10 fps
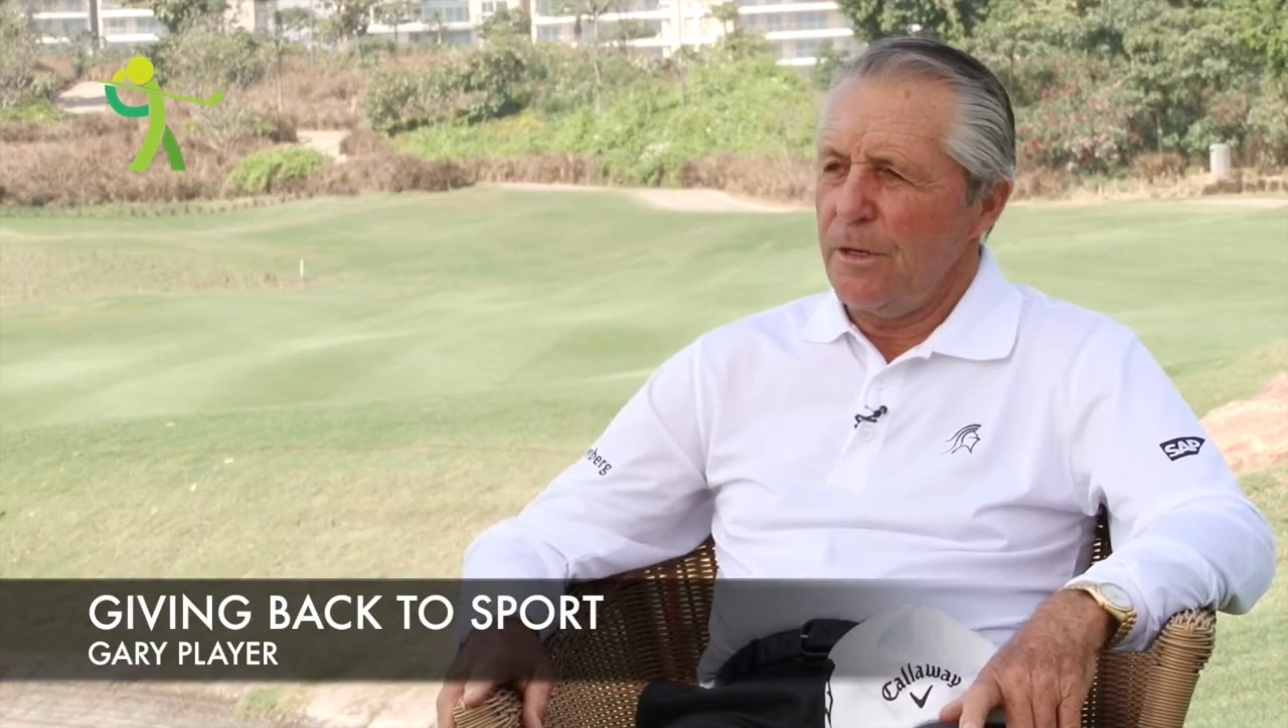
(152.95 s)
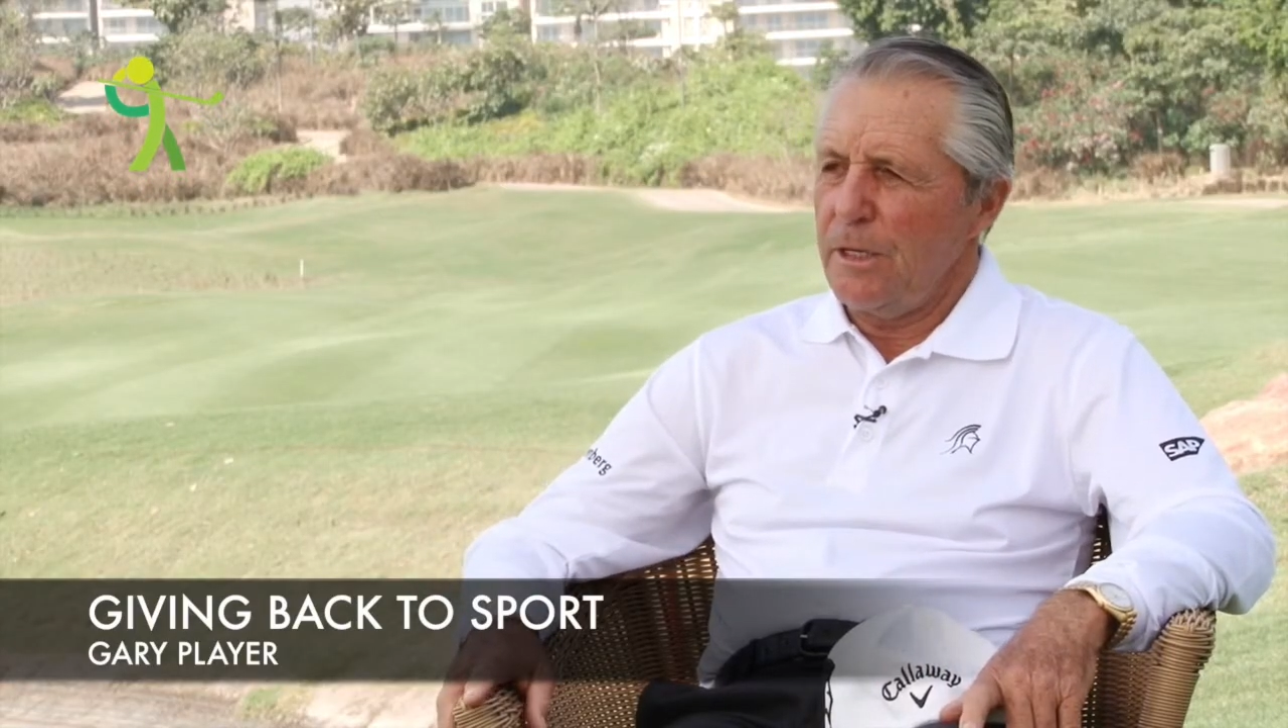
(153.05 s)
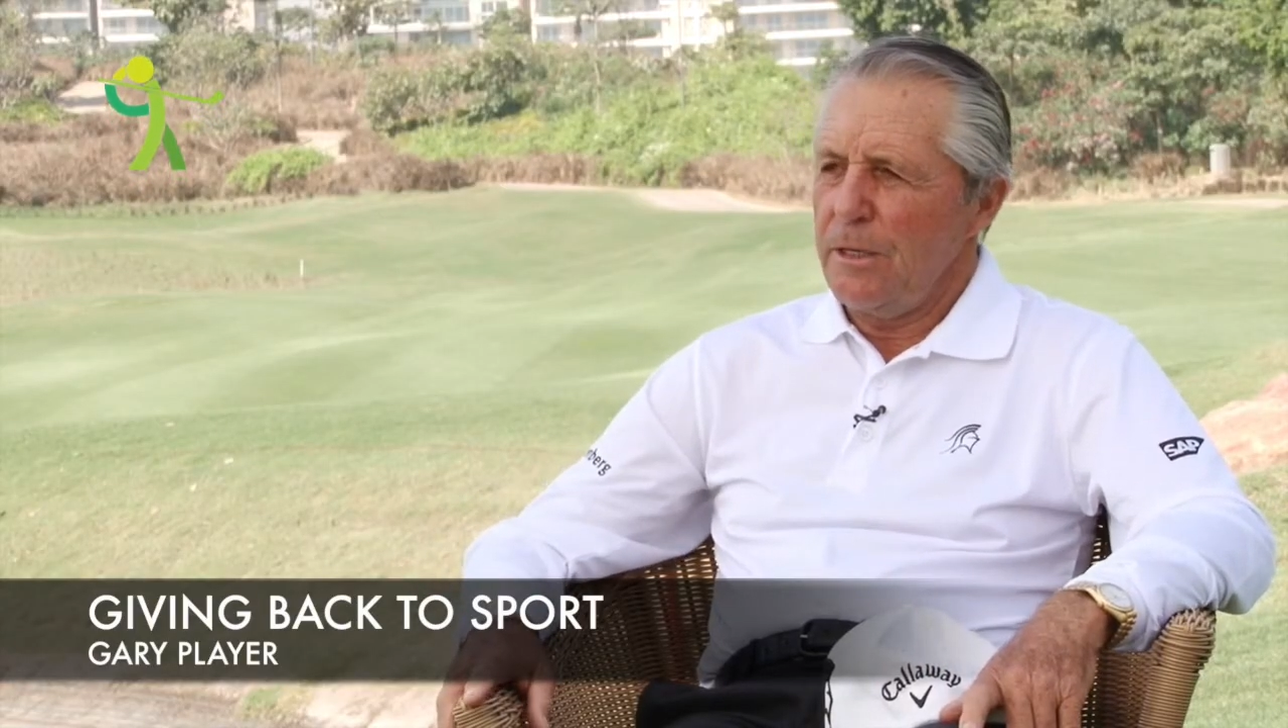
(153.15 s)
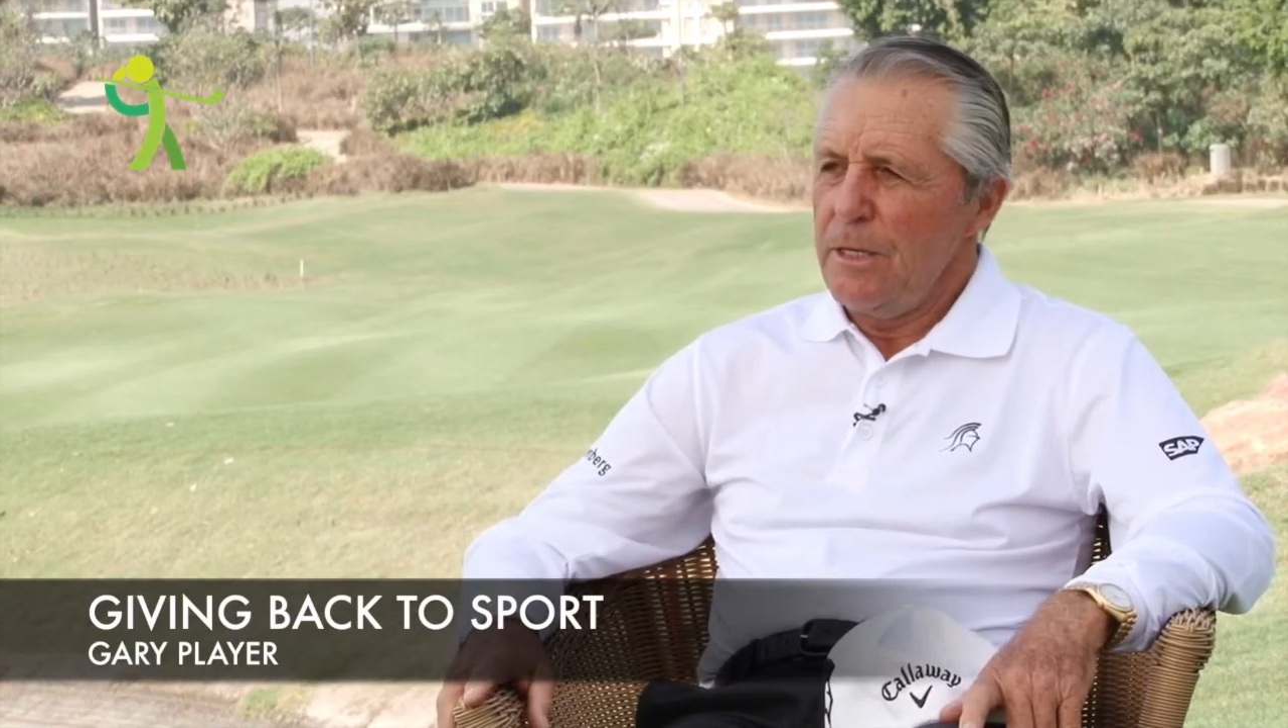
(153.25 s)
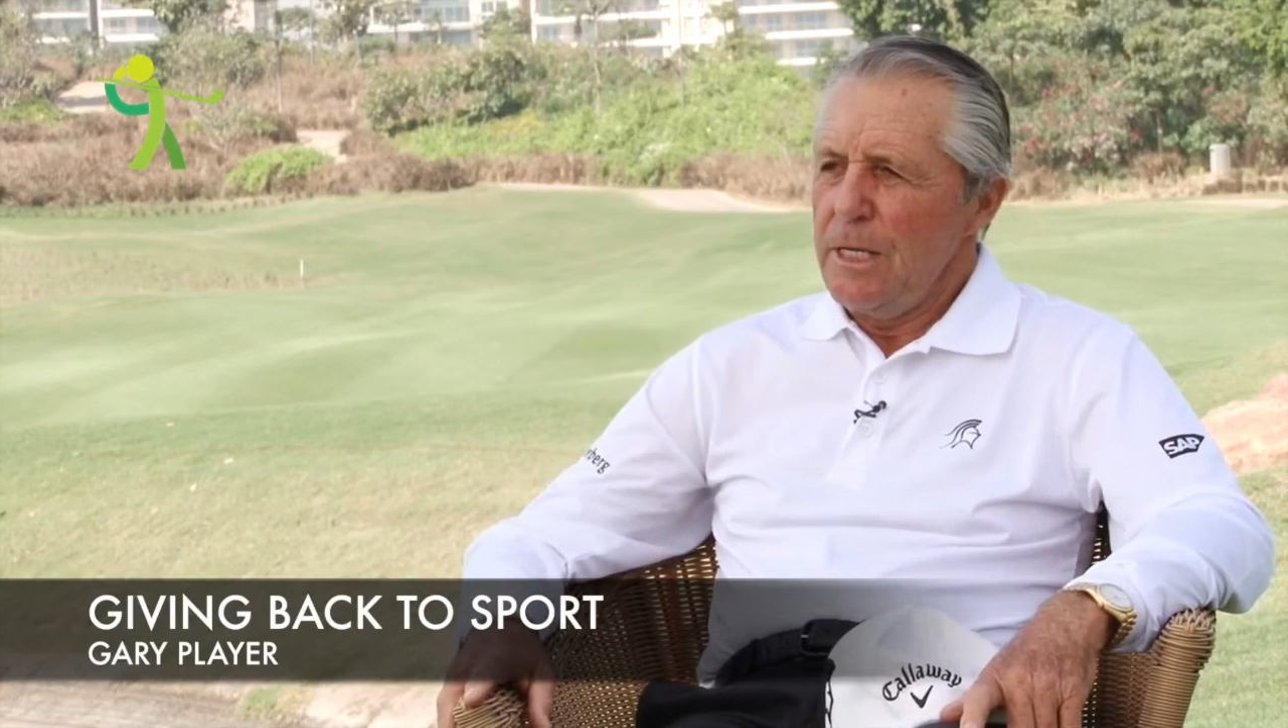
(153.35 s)
got
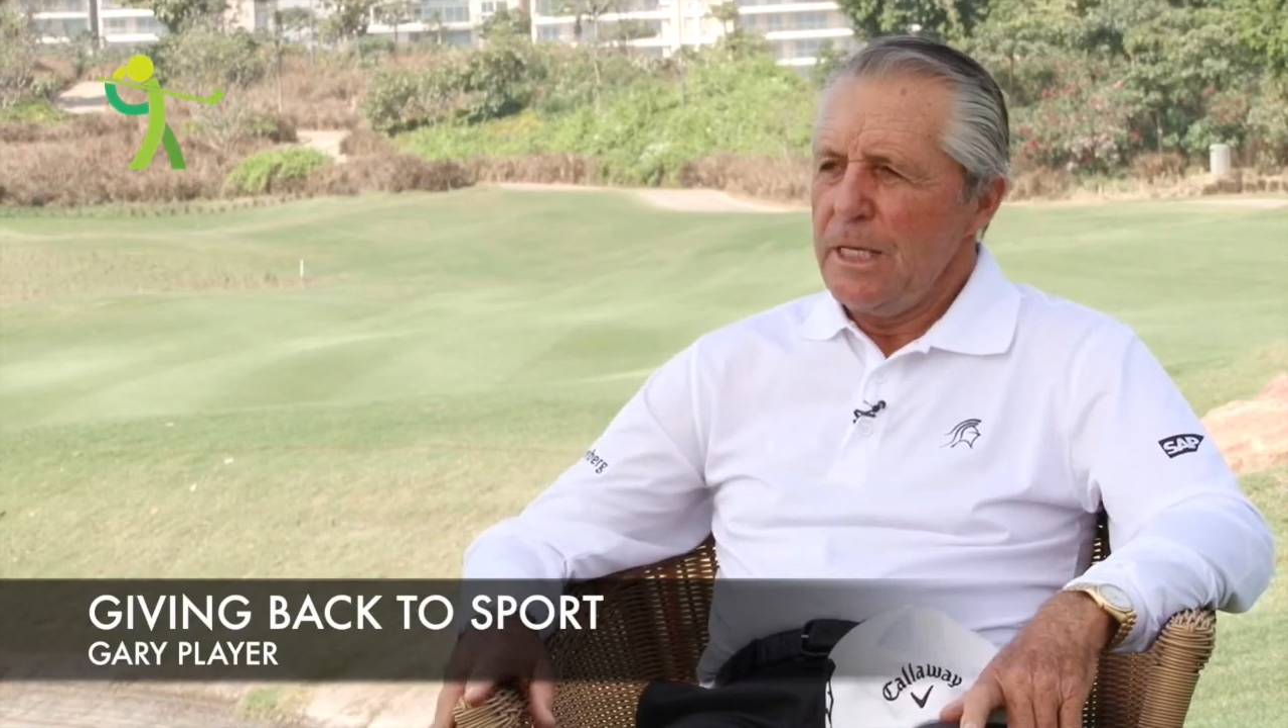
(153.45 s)
to